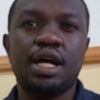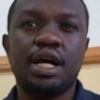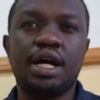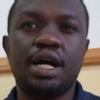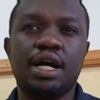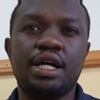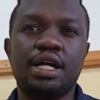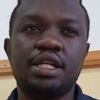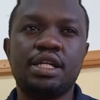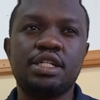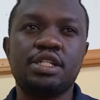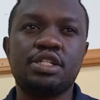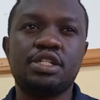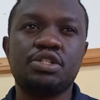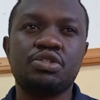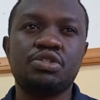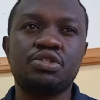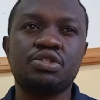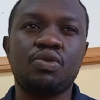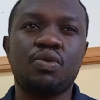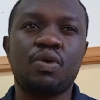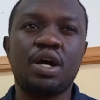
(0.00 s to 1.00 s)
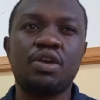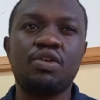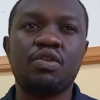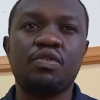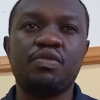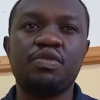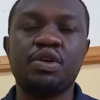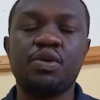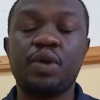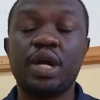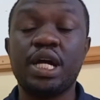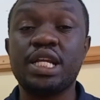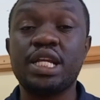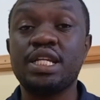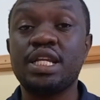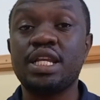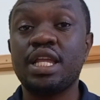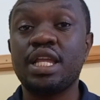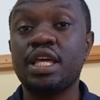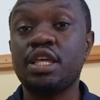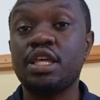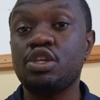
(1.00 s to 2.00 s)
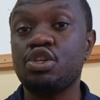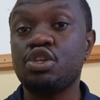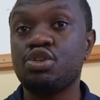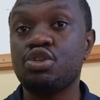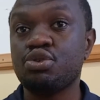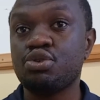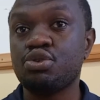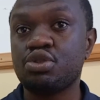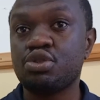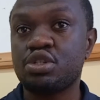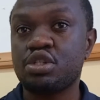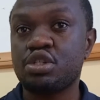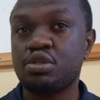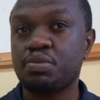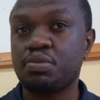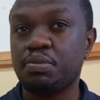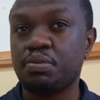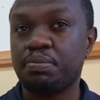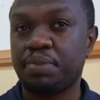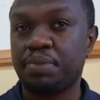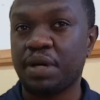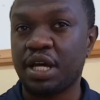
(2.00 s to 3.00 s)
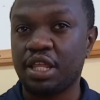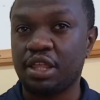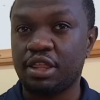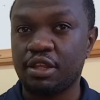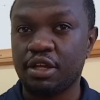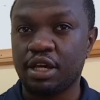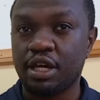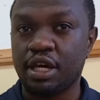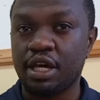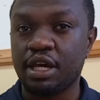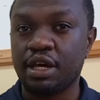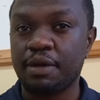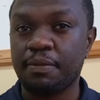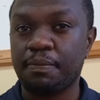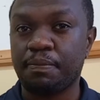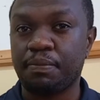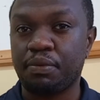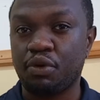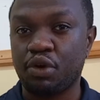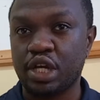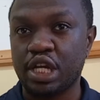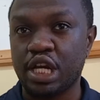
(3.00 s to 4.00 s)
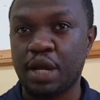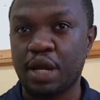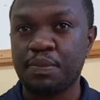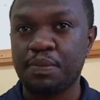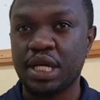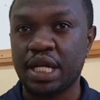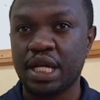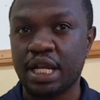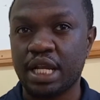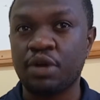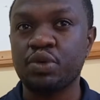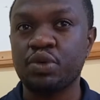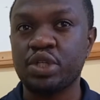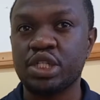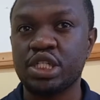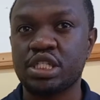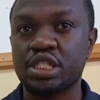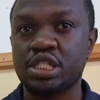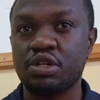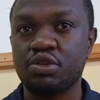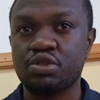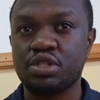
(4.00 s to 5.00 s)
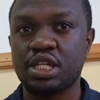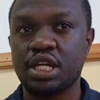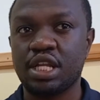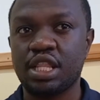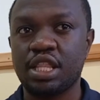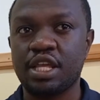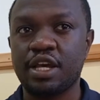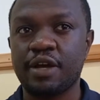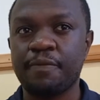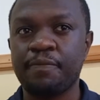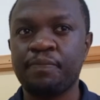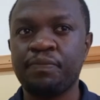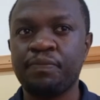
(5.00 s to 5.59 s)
And it was one of the widely used programming languages outside there.